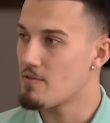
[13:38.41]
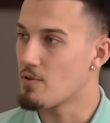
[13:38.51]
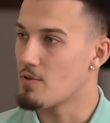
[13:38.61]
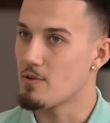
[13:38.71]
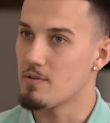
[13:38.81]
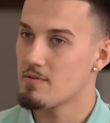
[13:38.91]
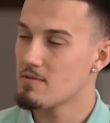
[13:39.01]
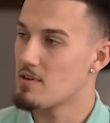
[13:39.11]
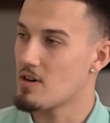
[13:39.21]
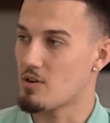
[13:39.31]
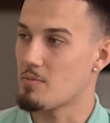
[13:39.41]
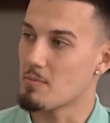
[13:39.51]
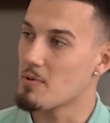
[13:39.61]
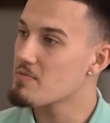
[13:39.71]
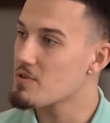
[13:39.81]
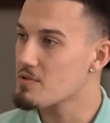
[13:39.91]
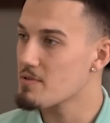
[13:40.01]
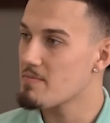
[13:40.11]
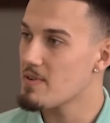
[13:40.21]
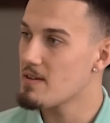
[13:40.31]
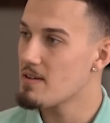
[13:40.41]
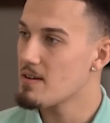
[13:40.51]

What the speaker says: for a couple of months or something.